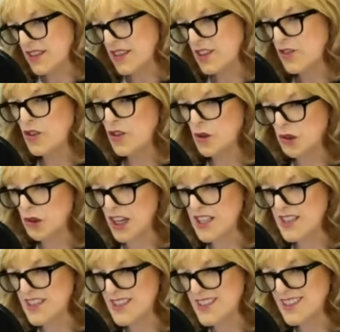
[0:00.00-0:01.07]
you've no
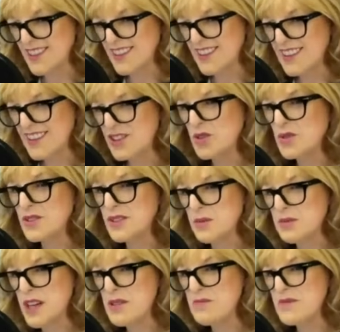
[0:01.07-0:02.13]
crisis. So
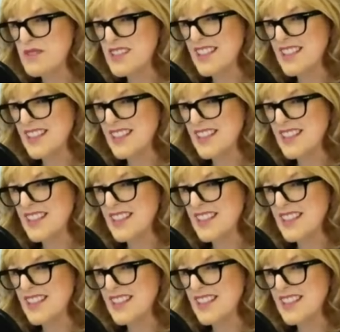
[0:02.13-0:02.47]
sometimes